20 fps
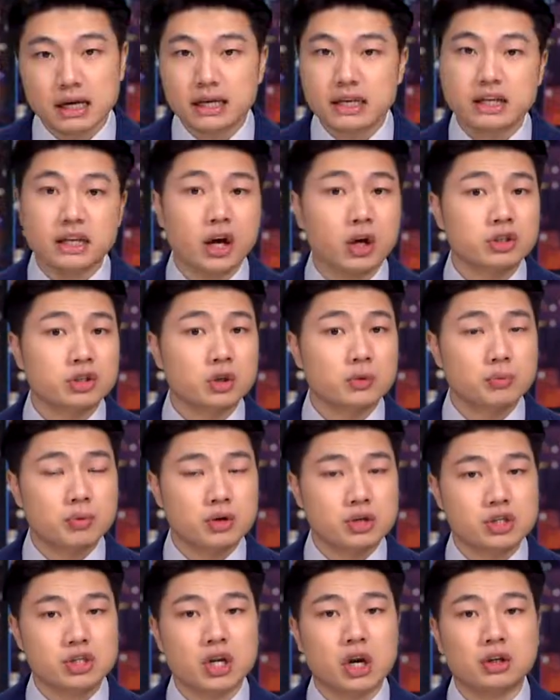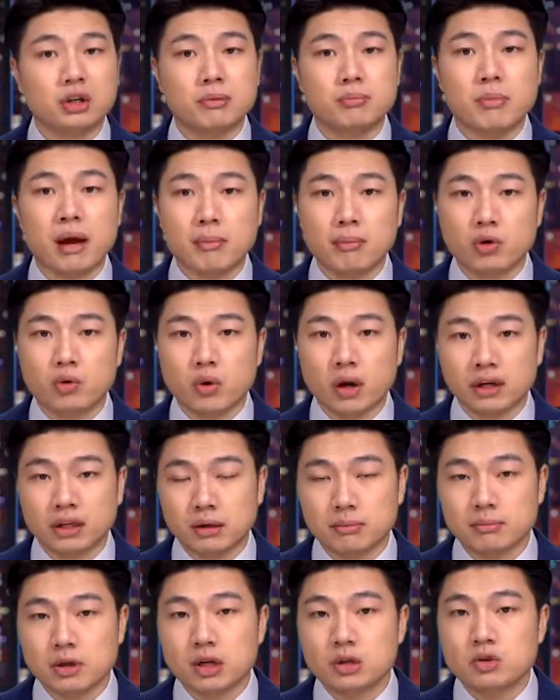He also pushed out a
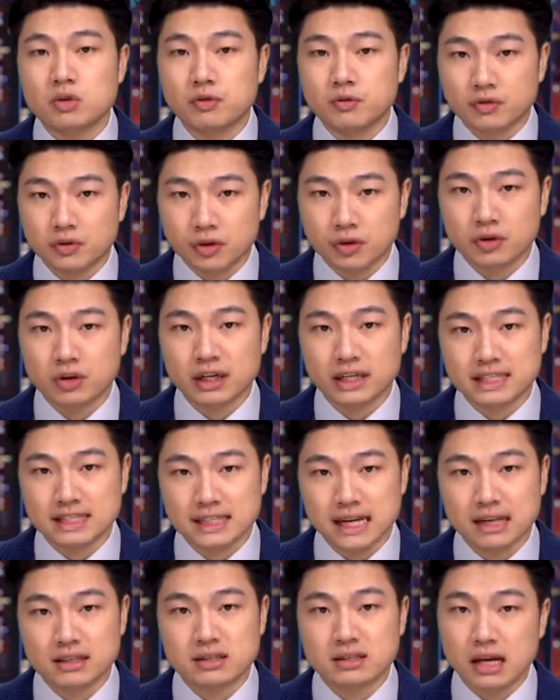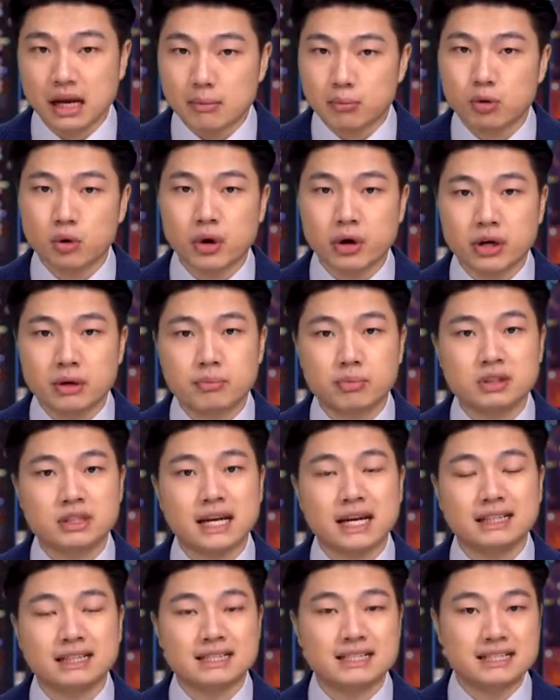memorandum to further extend temporary
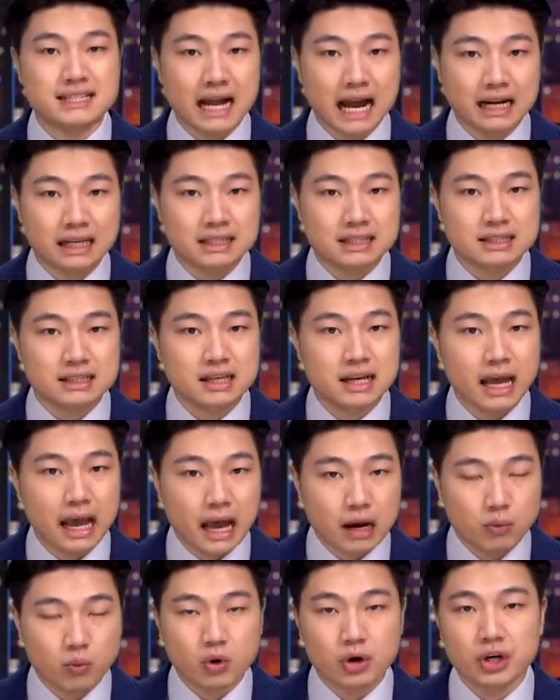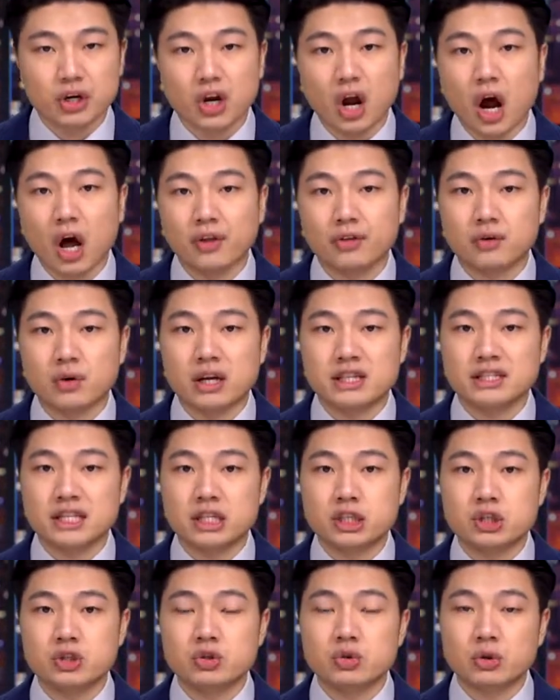protected status and working
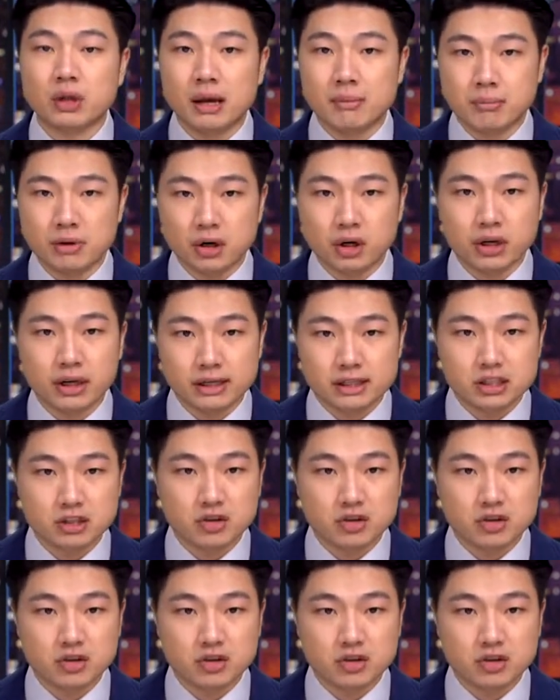authorization to Liberians